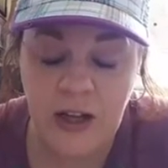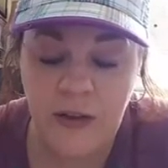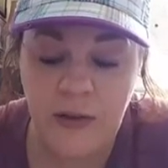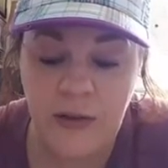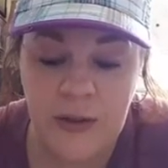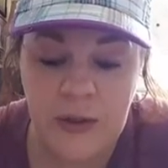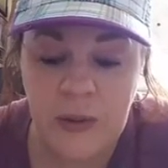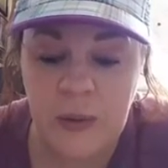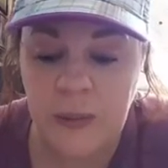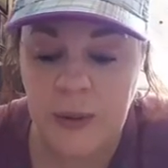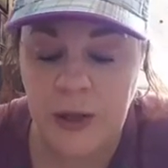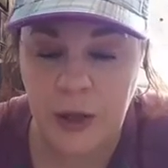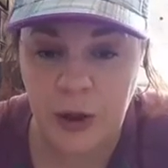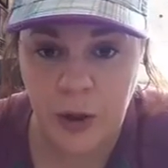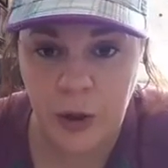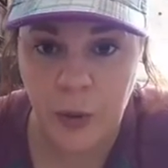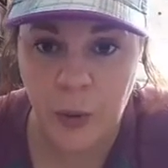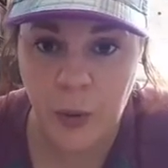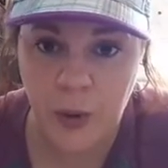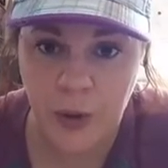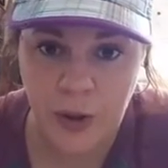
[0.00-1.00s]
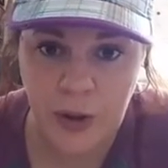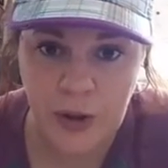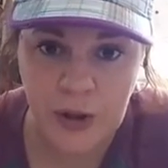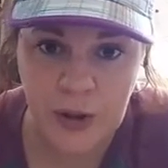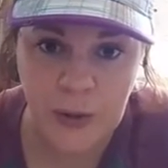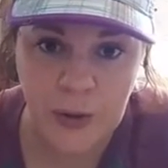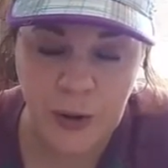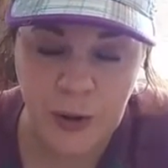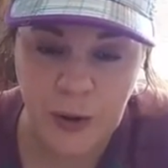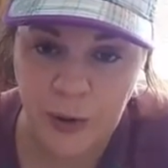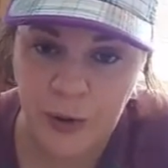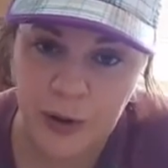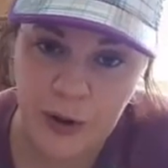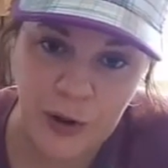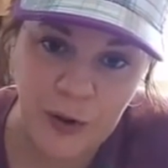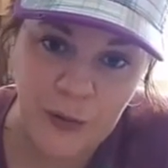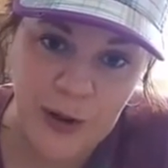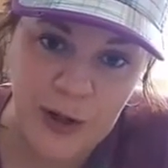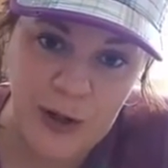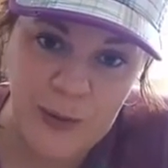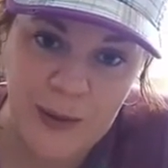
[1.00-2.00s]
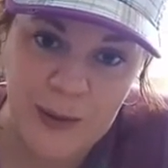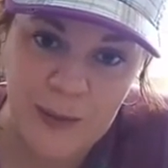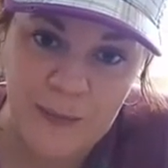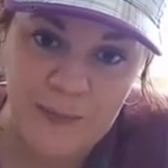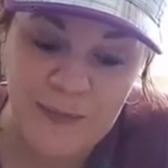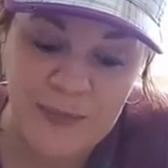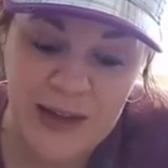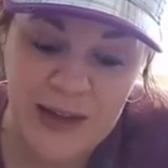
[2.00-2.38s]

This would be a good oil to include in your regimen.